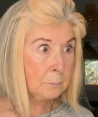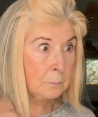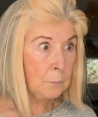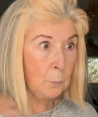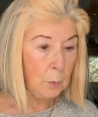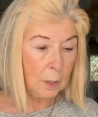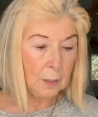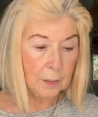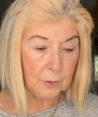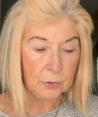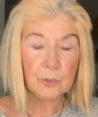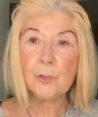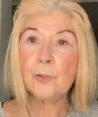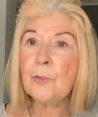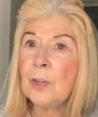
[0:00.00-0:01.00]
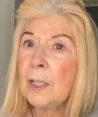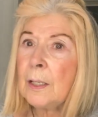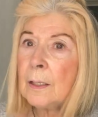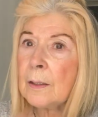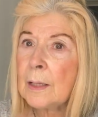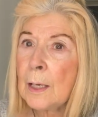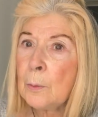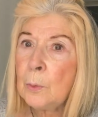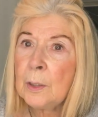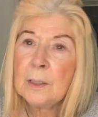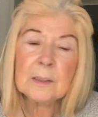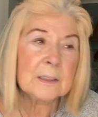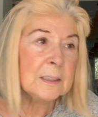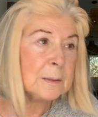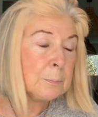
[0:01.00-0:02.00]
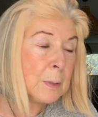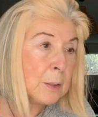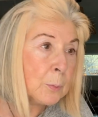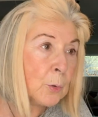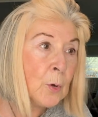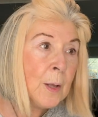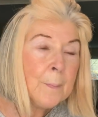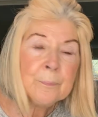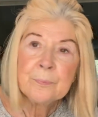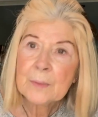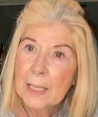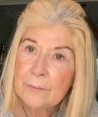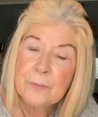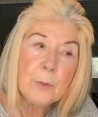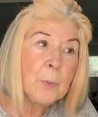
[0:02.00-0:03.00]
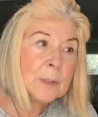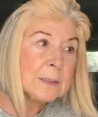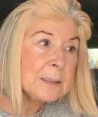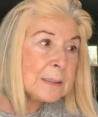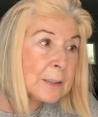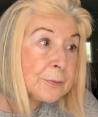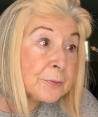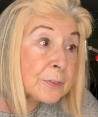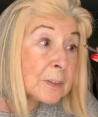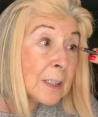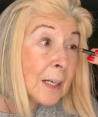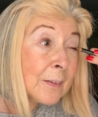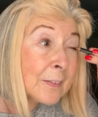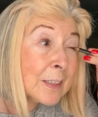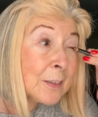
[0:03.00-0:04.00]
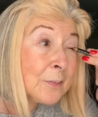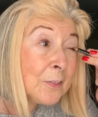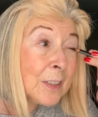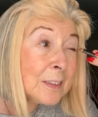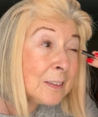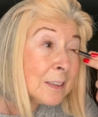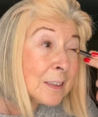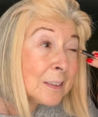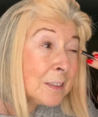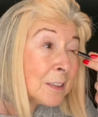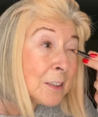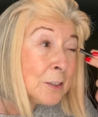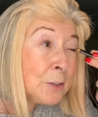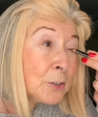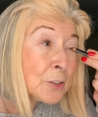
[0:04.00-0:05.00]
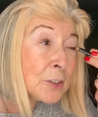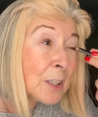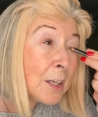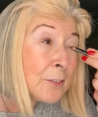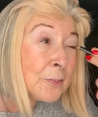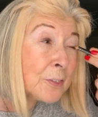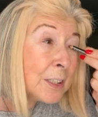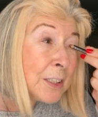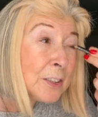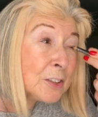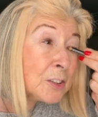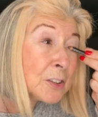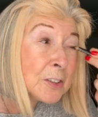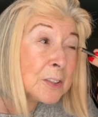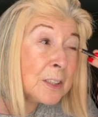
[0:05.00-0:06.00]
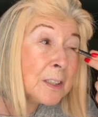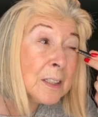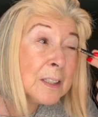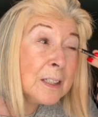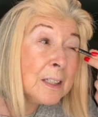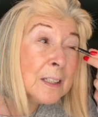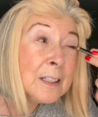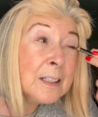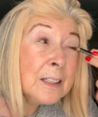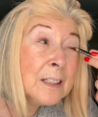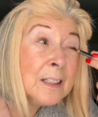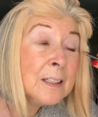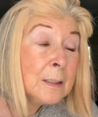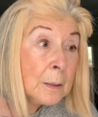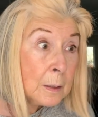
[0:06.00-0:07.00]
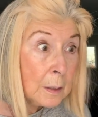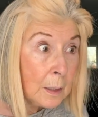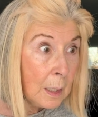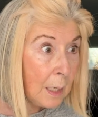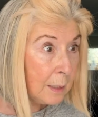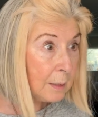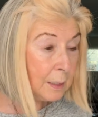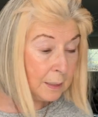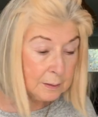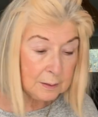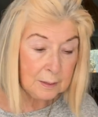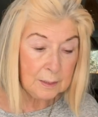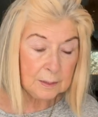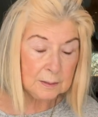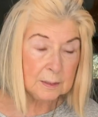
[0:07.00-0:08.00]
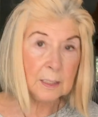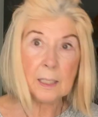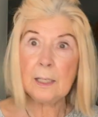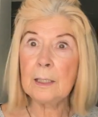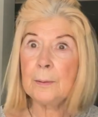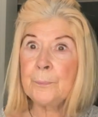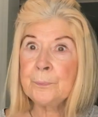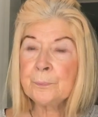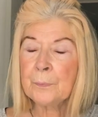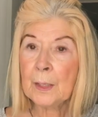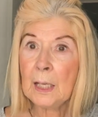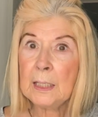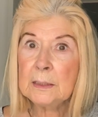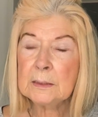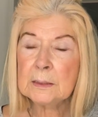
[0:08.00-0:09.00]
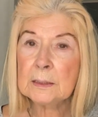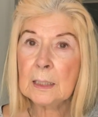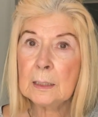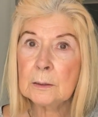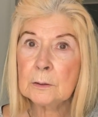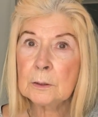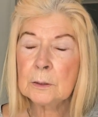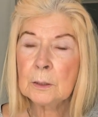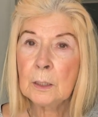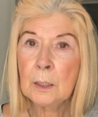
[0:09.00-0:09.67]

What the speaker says: works. Do you think that works? It's minimal. Everyone's different. The one conclusion I've reached at the end of this year is that